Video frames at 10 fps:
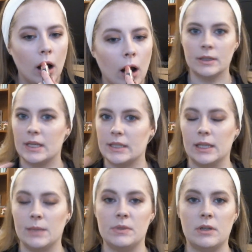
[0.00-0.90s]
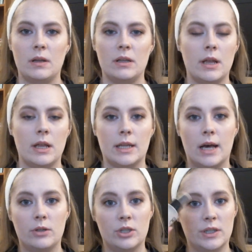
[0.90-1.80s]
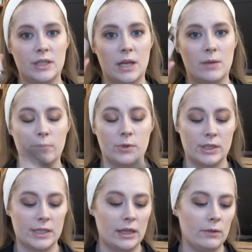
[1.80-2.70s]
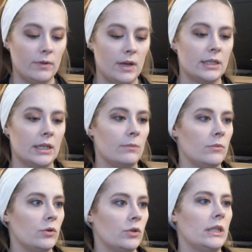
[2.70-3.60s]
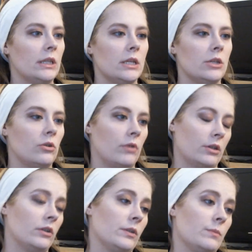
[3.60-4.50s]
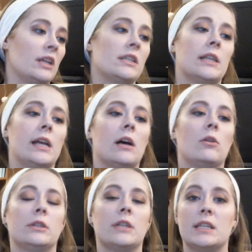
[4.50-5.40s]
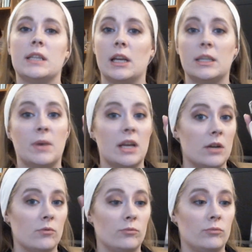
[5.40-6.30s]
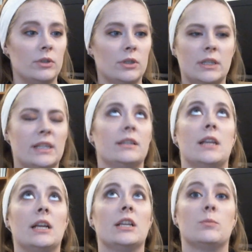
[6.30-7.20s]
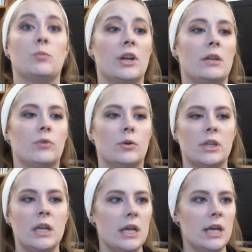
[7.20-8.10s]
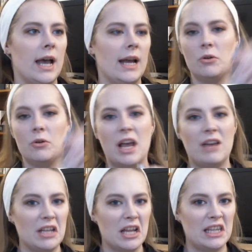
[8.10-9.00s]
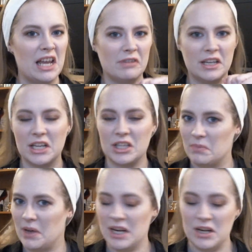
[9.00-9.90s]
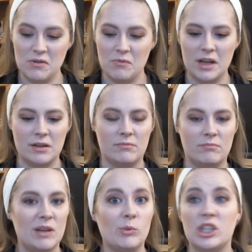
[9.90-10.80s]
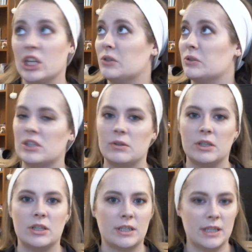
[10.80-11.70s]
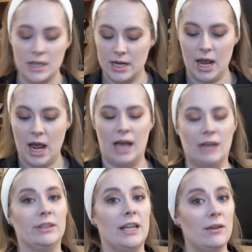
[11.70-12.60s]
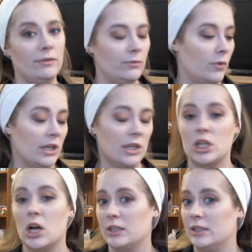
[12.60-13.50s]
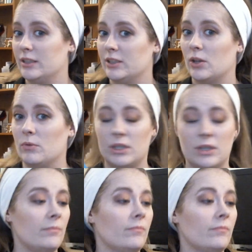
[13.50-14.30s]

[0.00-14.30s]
That's the lips done, and now it's just time to set the face, and I'm using the Gerard Cosmetics Slay All Day Setting Spray in Rose. And I have a lot left. I need to buy a new one, maybe two, so I just have enough. One in stock, always good.